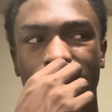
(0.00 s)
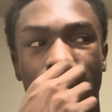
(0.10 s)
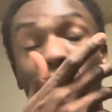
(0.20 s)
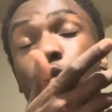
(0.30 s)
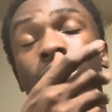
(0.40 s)
I
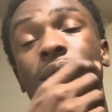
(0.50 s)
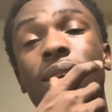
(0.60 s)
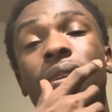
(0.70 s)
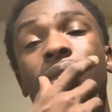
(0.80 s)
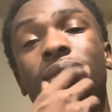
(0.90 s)
hope she
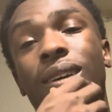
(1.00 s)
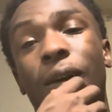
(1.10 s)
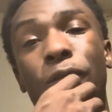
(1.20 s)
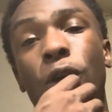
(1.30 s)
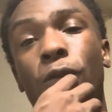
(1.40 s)
didn't. I
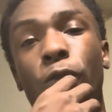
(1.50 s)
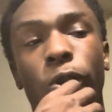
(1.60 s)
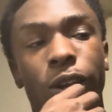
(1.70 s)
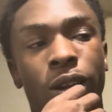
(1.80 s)
feel for her.